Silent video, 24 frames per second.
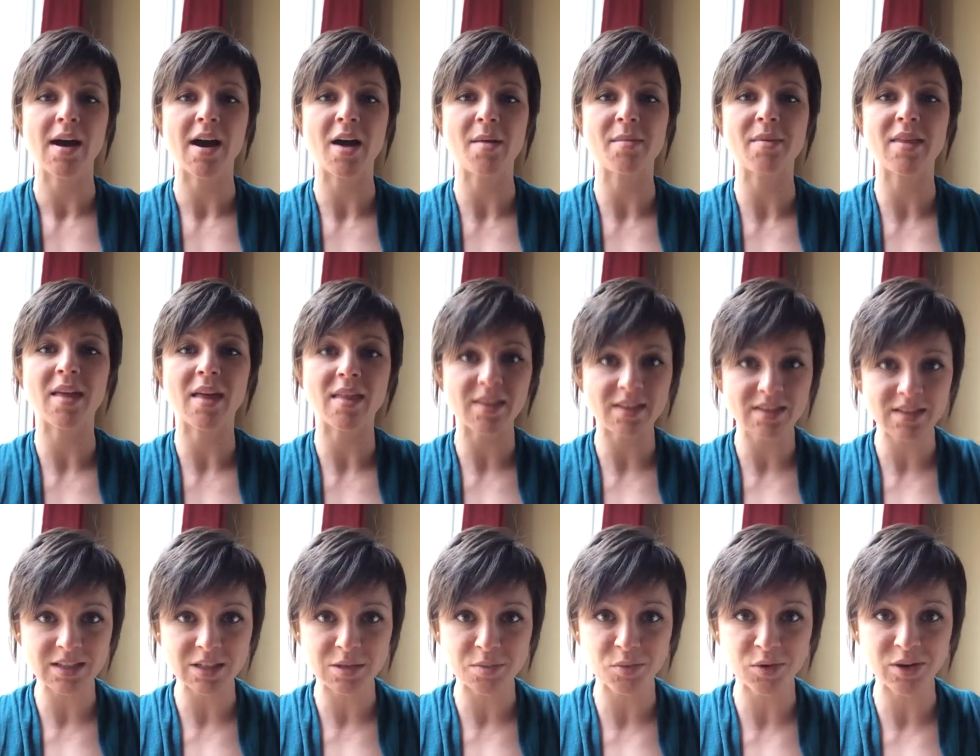um, and that
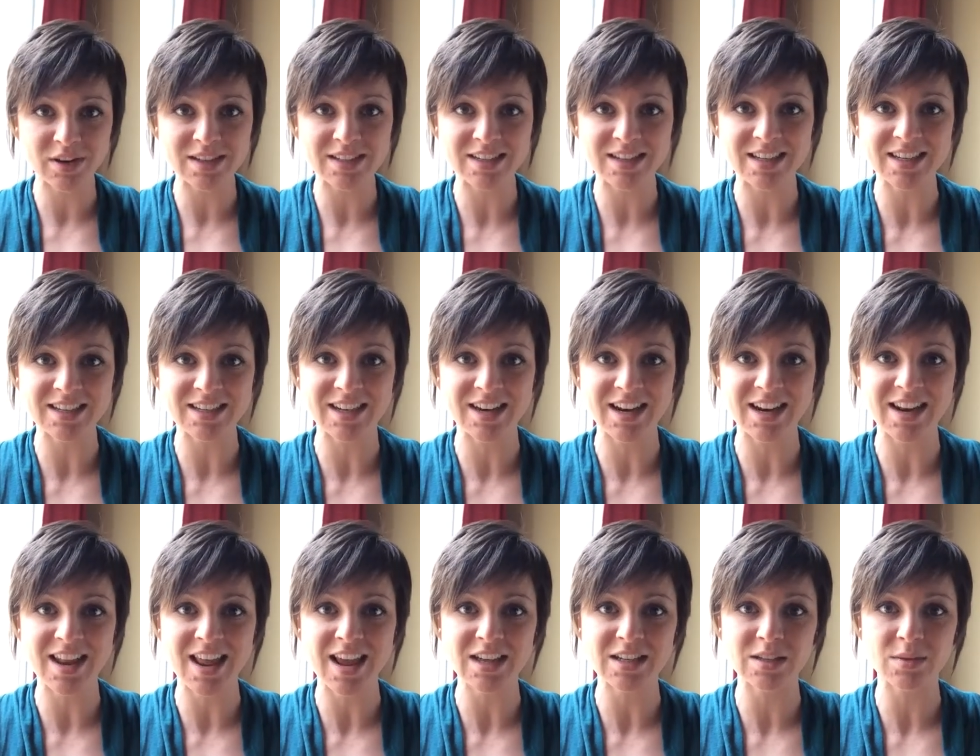this is preseason,
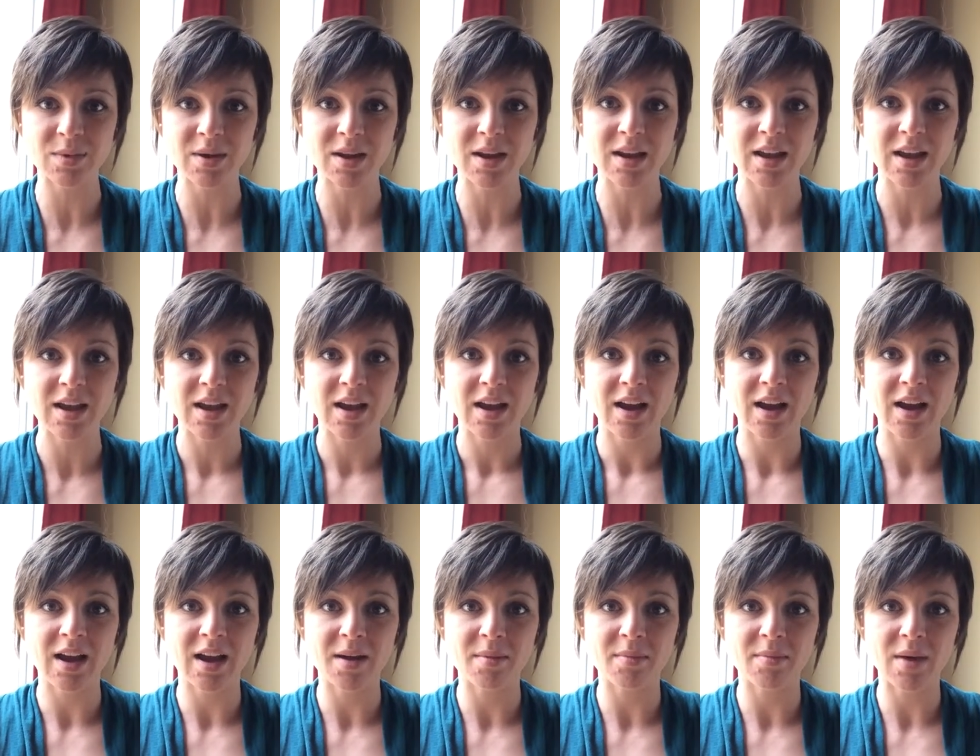and next week
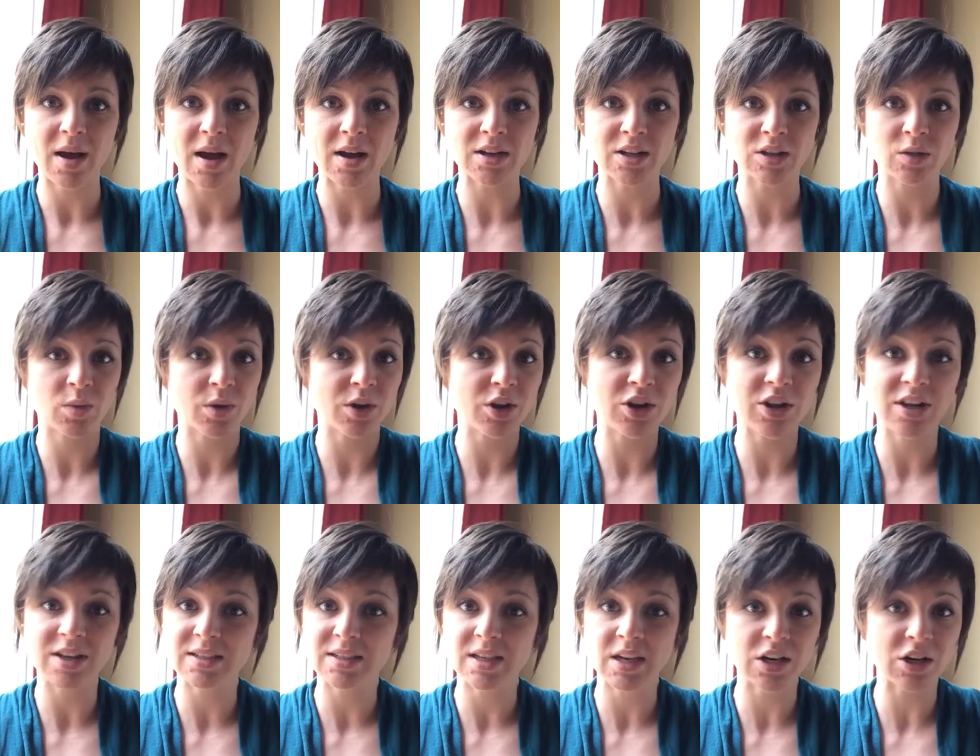um, I just want you to
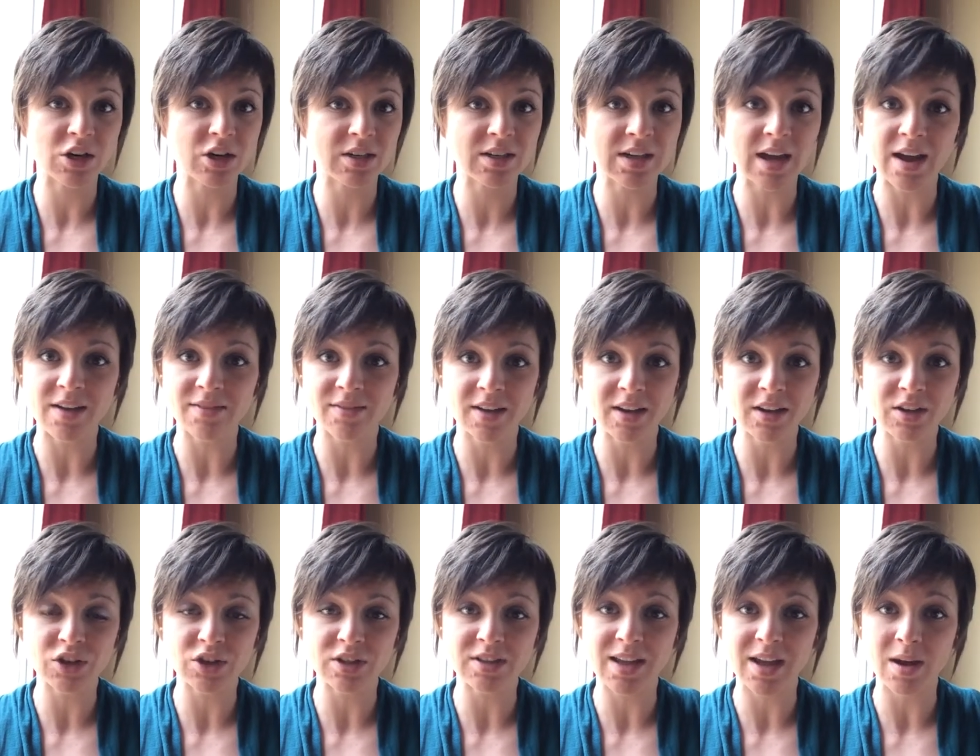continue to dive
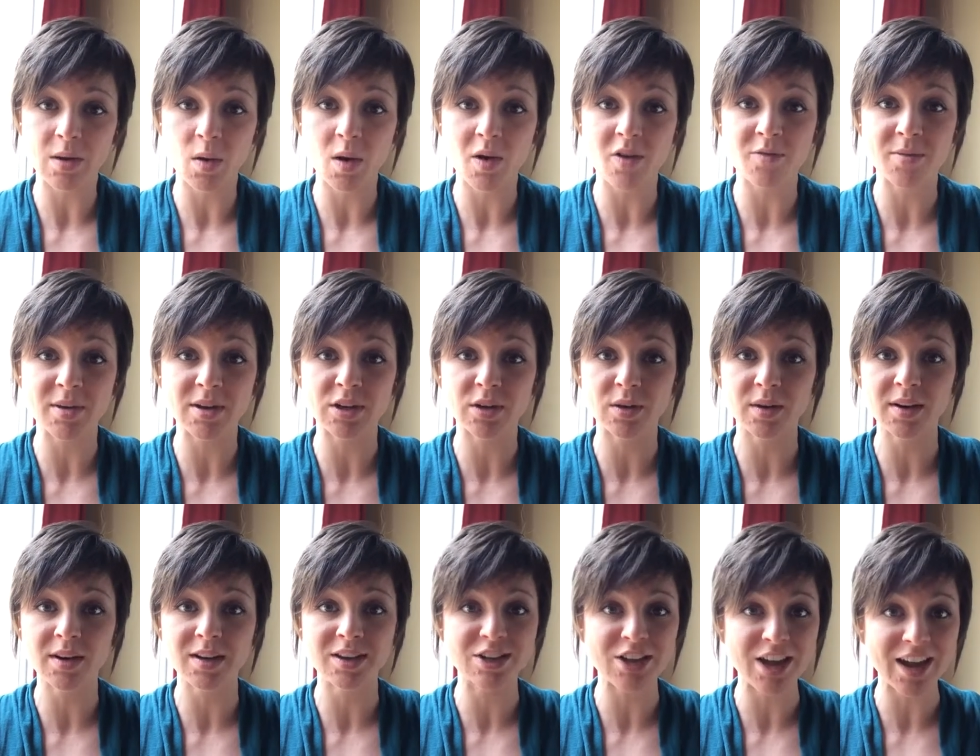in just like what we've been
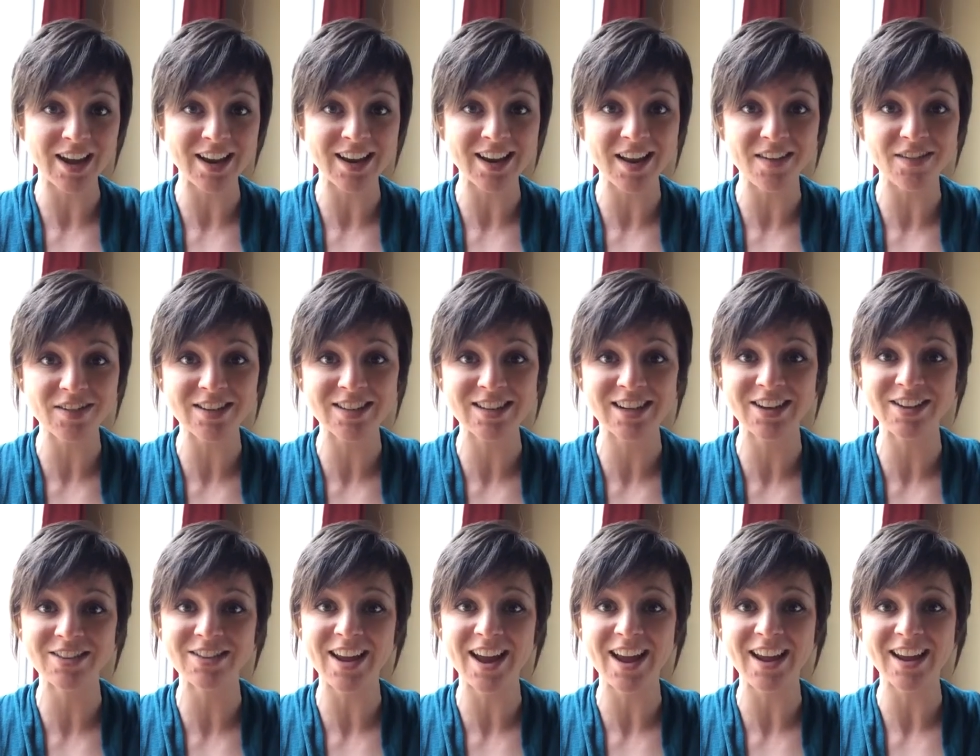doing. Check in every
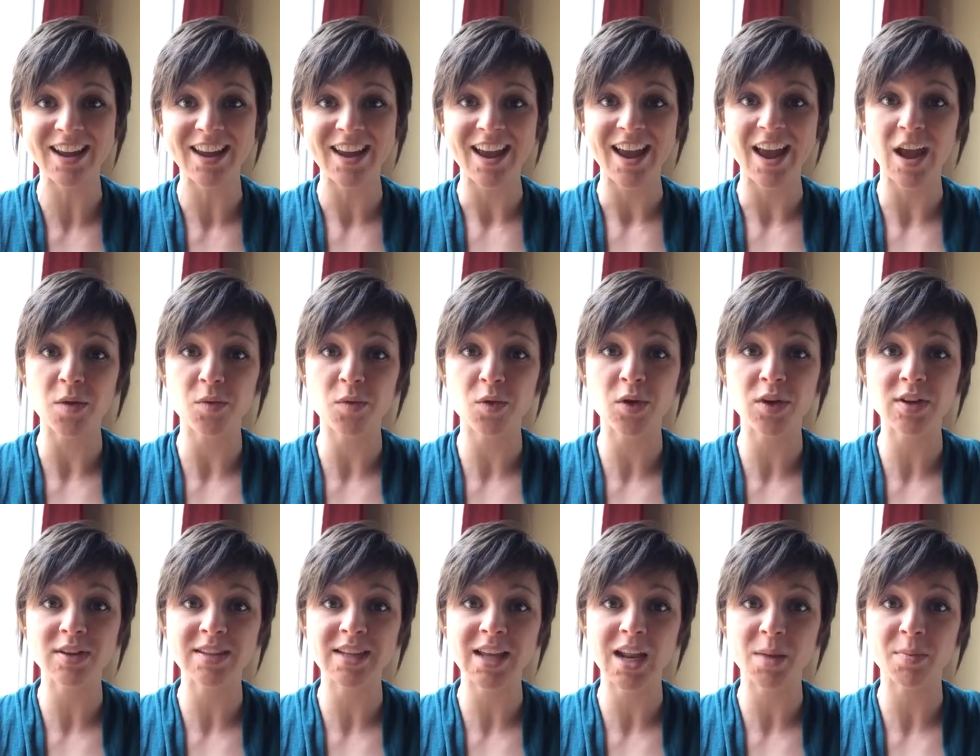single day, and
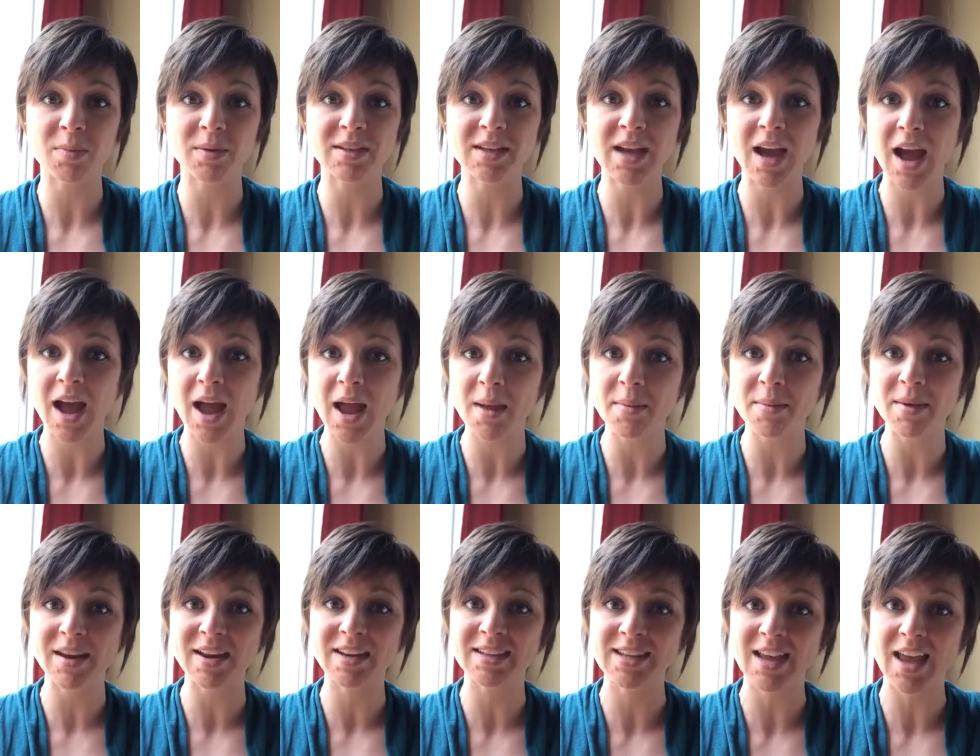we'll set up a time and a